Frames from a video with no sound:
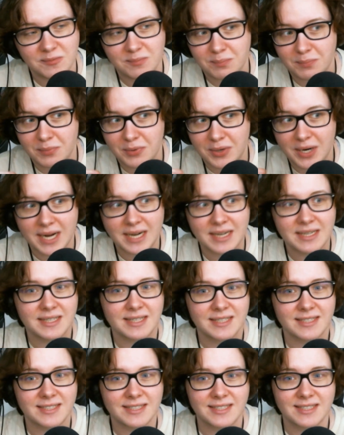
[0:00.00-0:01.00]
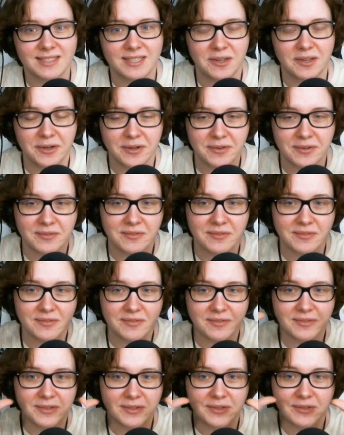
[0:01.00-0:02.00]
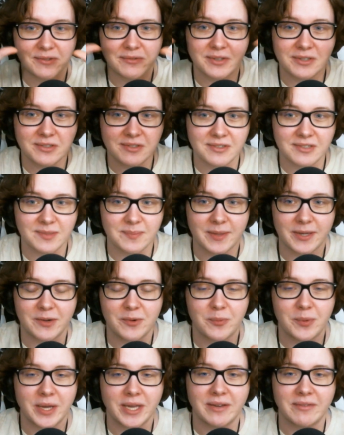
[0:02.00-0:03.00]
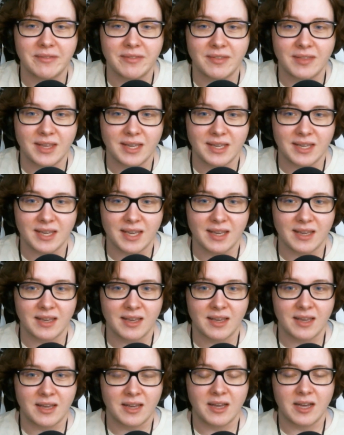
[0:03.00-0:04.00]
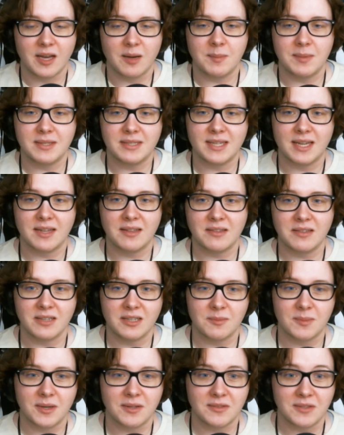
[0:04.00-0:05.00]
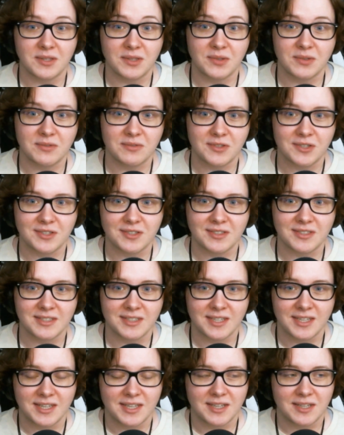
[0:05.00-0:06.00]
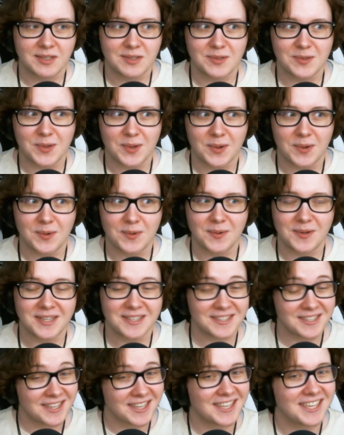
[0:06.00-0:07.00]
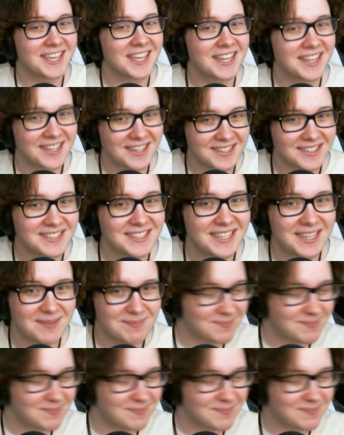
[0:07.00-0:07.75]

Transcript: practice of universalism, like a way of thinking, a mentality about the universe. So it's gonna get a little deep.